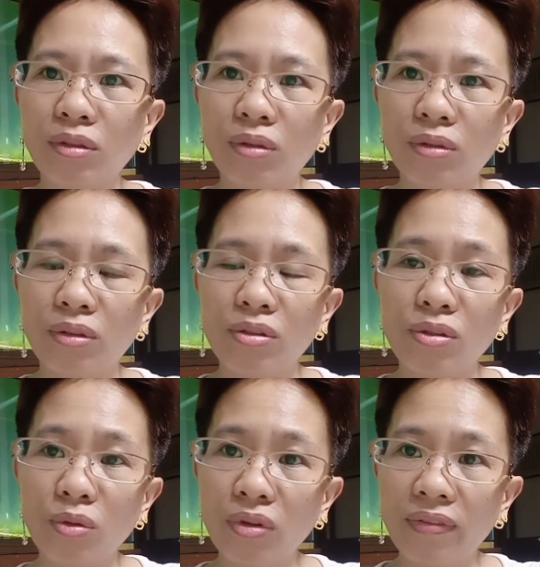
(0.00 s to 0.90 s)
all those
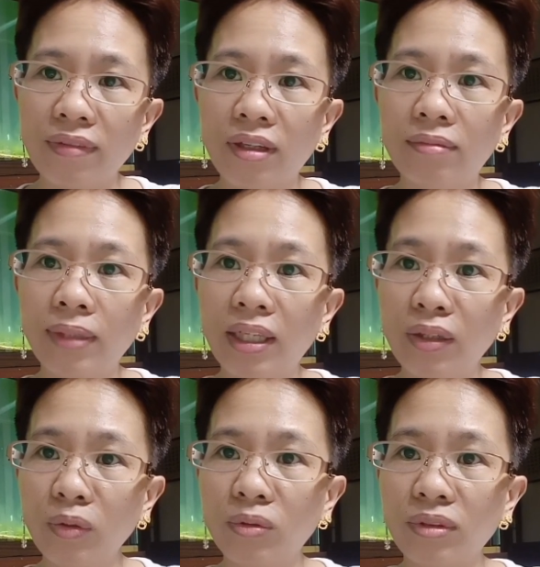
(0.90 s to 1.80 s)

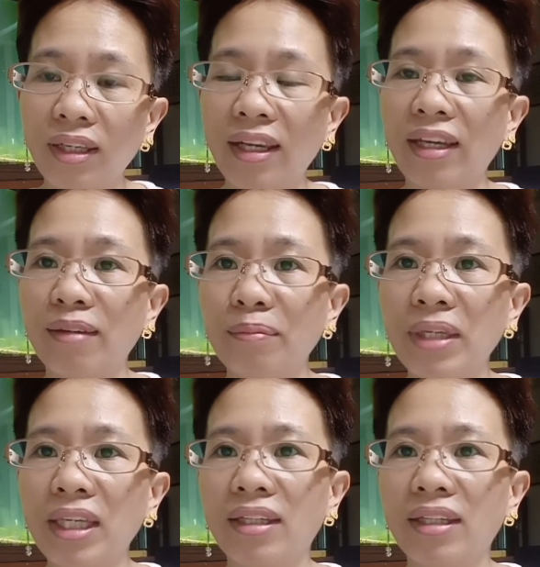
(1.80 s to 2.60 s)
OFW like me